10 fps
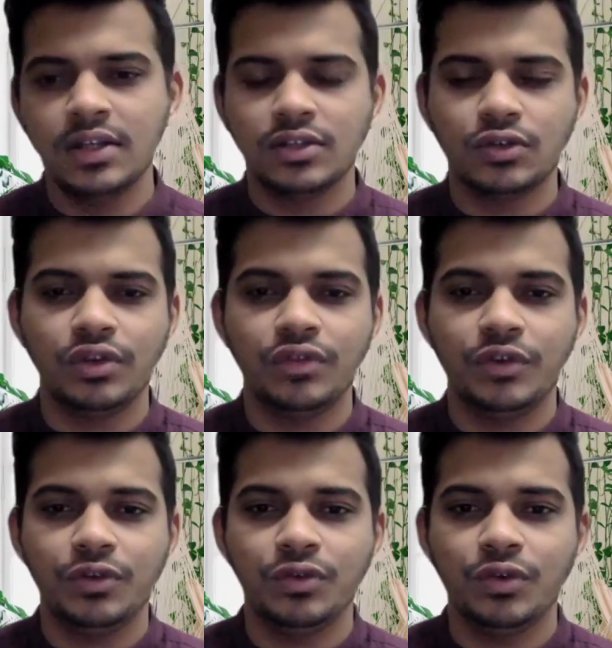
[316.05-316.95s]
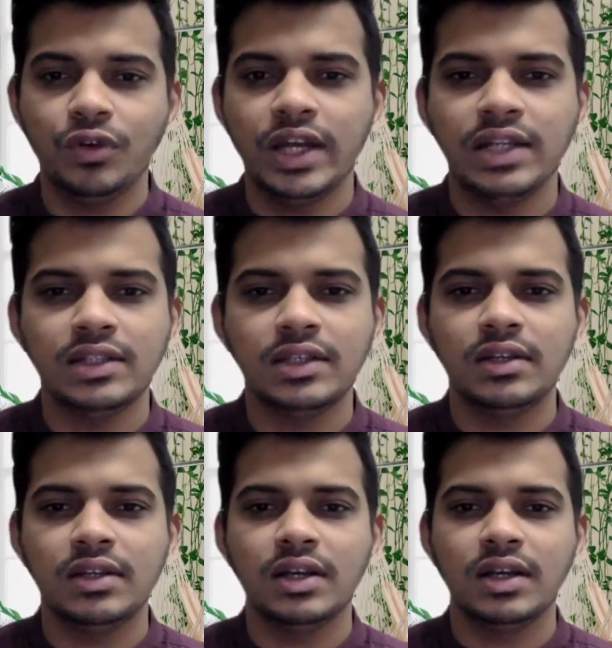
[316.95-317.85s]
So if you know the answer,
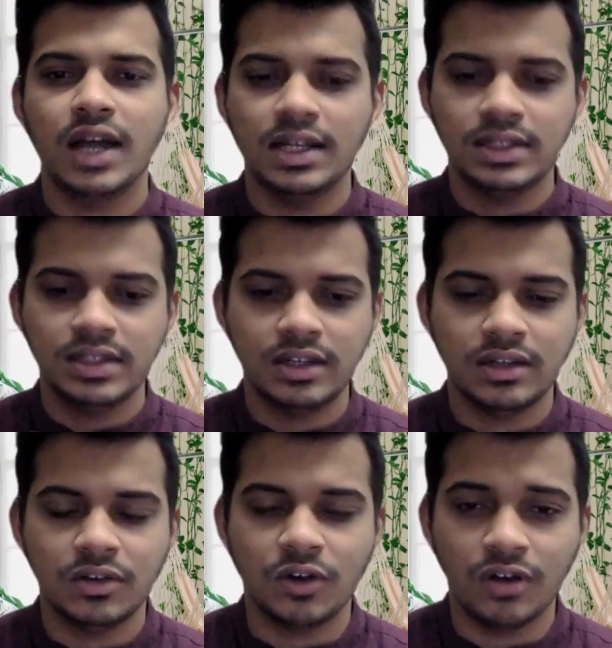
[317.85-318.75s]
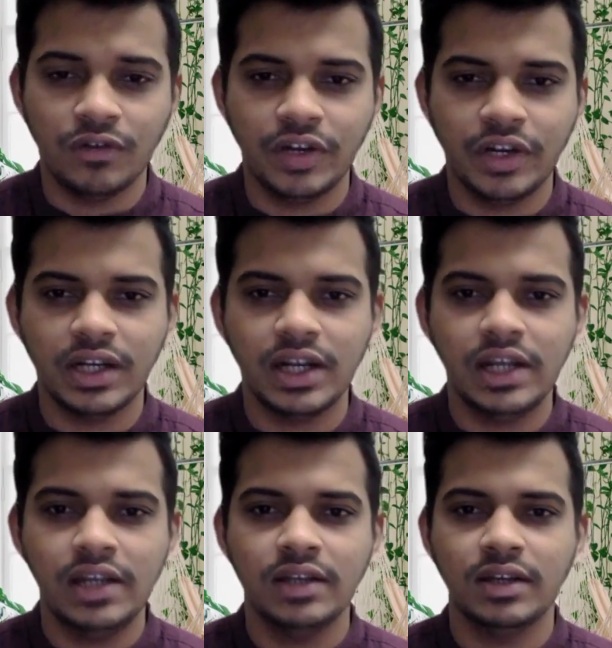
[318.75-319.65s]
answer it
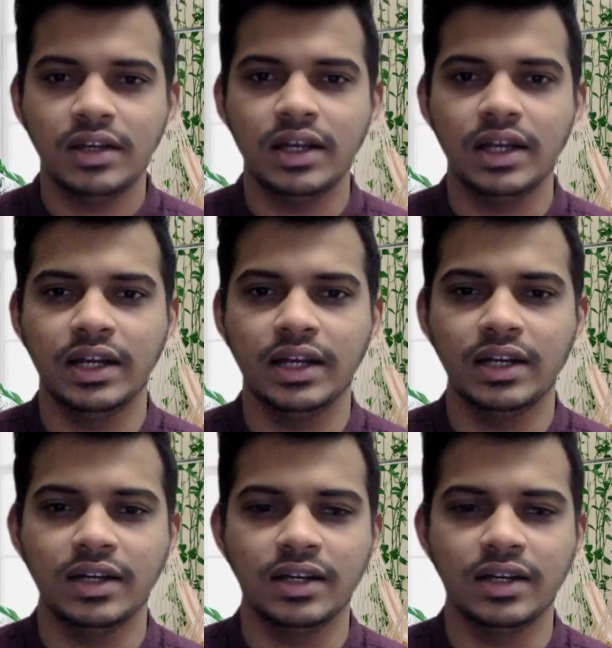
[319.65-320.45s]
confidently, and